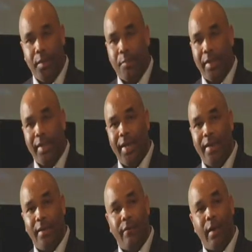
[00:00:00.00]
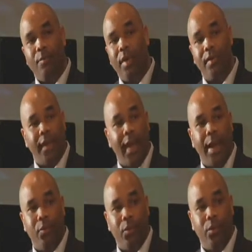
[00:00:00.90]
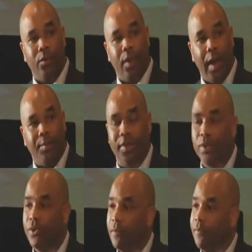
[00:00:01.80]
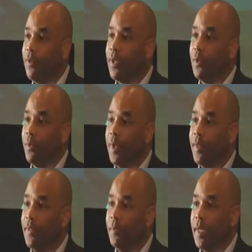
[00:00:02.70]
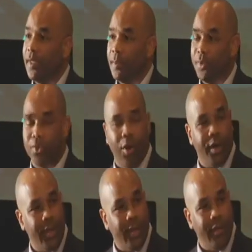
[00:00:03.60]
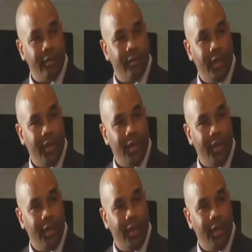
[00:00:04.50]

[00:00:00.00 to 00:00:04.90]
But yet, if I'm raising capital, I'm still confronted with, because I'm starting out,